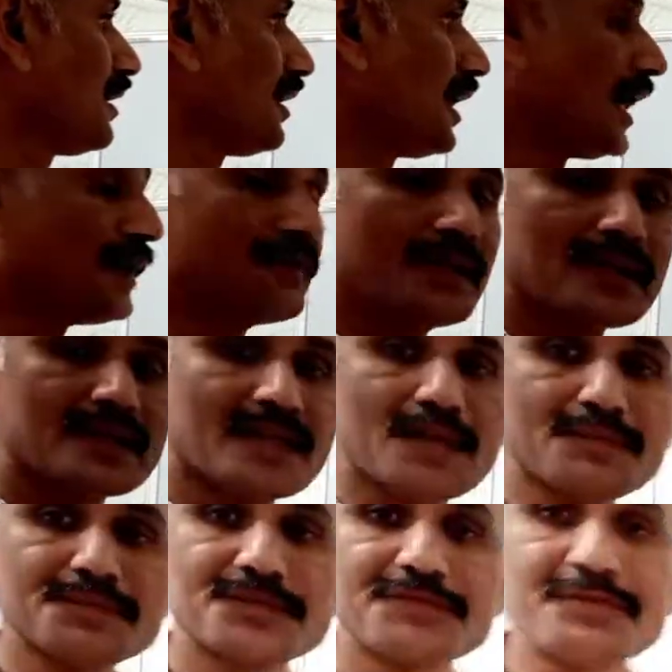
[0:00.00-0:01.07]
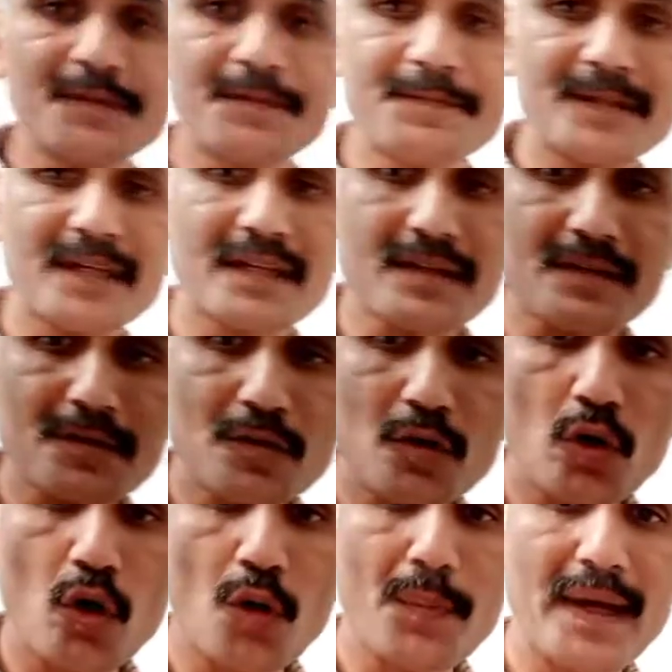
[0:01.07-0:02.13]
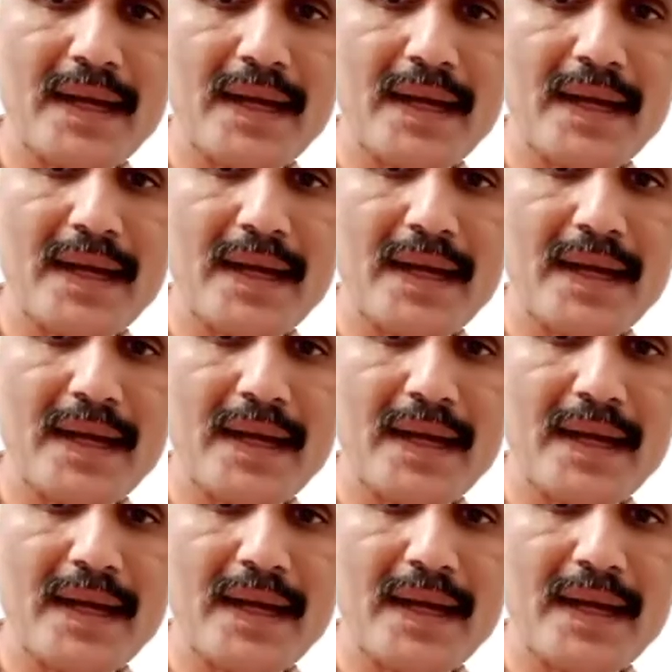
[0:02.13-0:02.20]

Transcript: I will come swifter, oh my